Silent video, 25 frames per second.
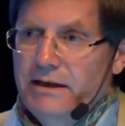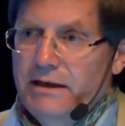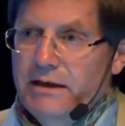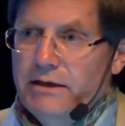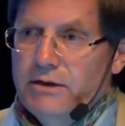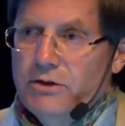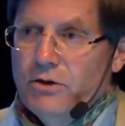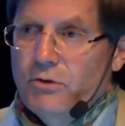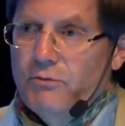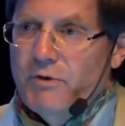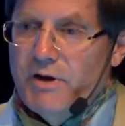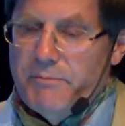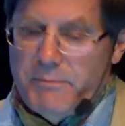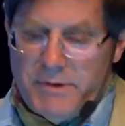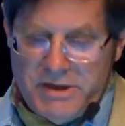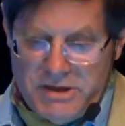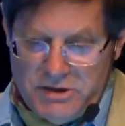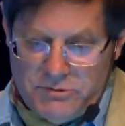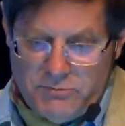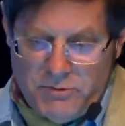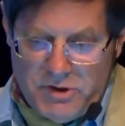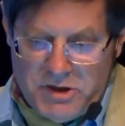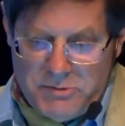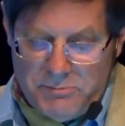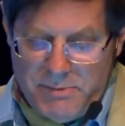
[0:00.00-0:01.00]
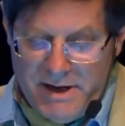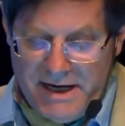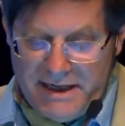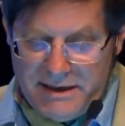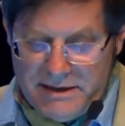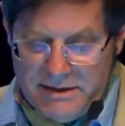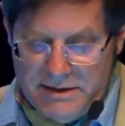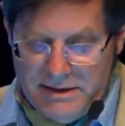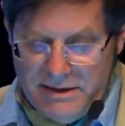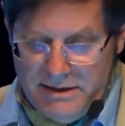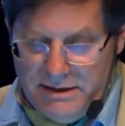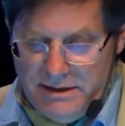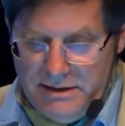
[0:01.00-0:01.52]
So we must
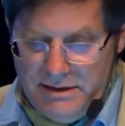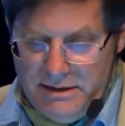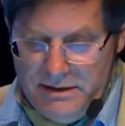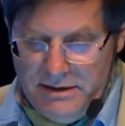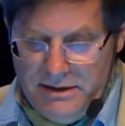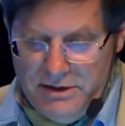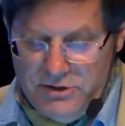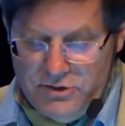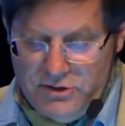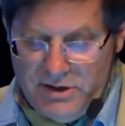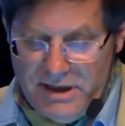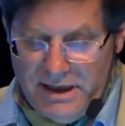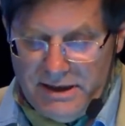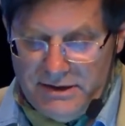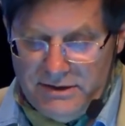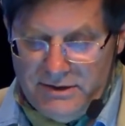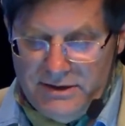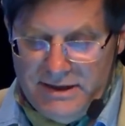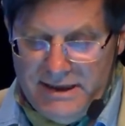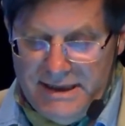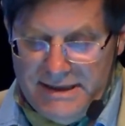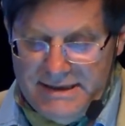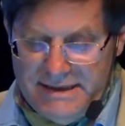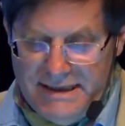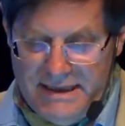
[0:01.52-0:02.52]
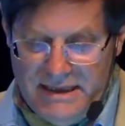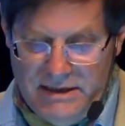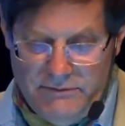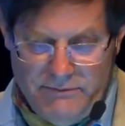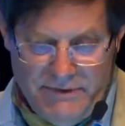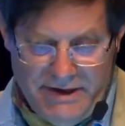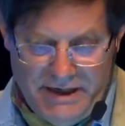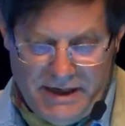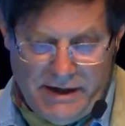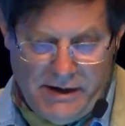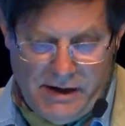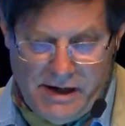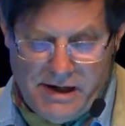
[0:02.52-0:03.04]
respect each country has
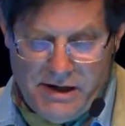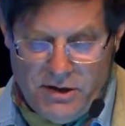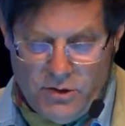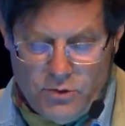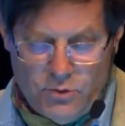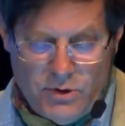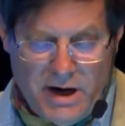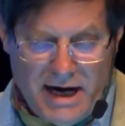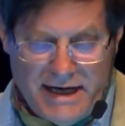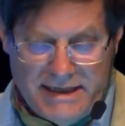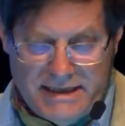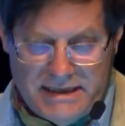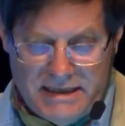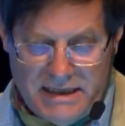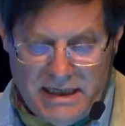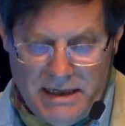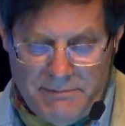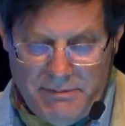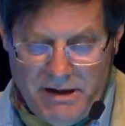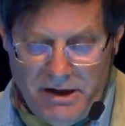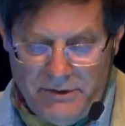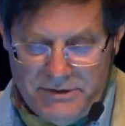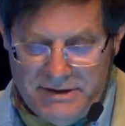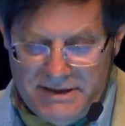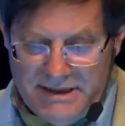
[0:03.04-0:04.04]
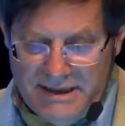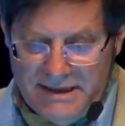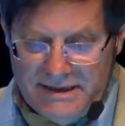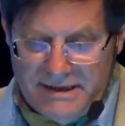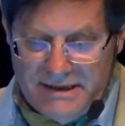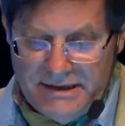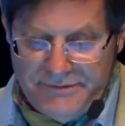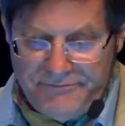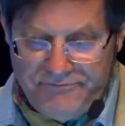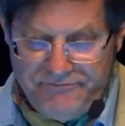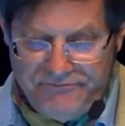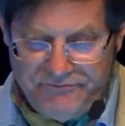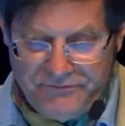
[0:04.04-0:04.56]
individual rights about
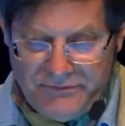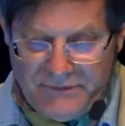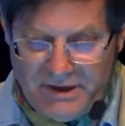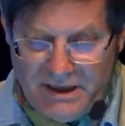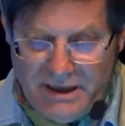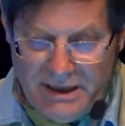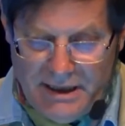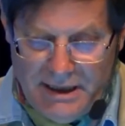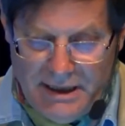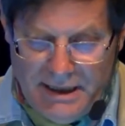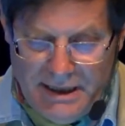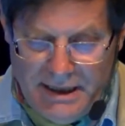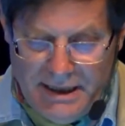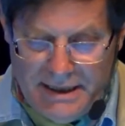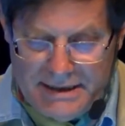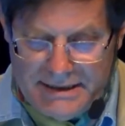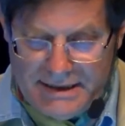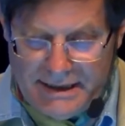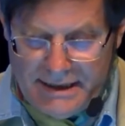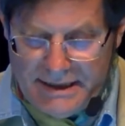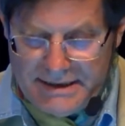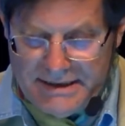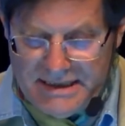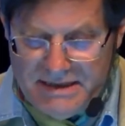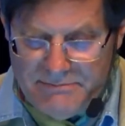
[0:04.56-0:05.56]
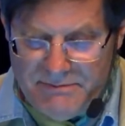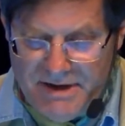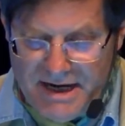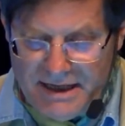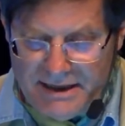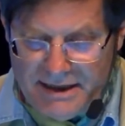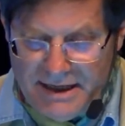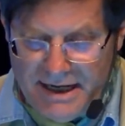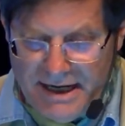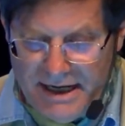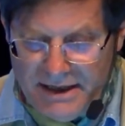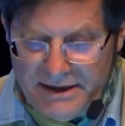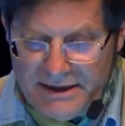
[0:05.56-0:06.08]
that. Thalassemia
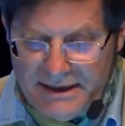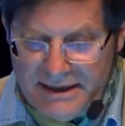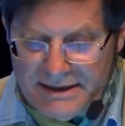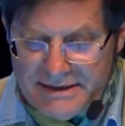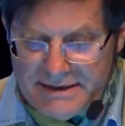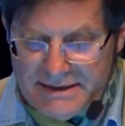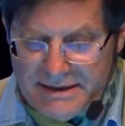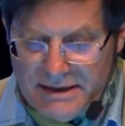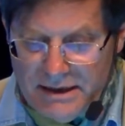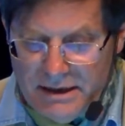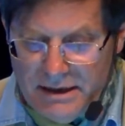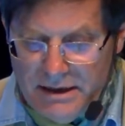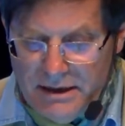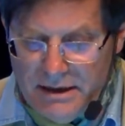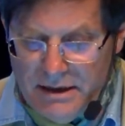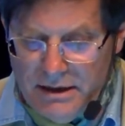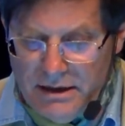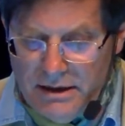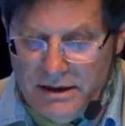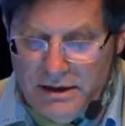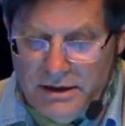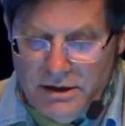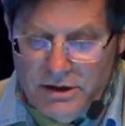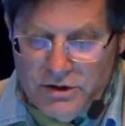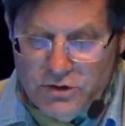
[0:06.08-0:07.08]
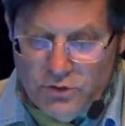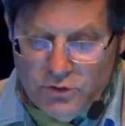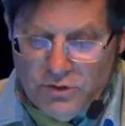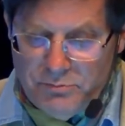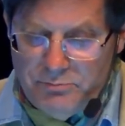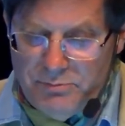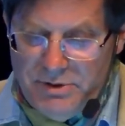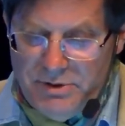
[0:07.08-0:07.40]
carriers should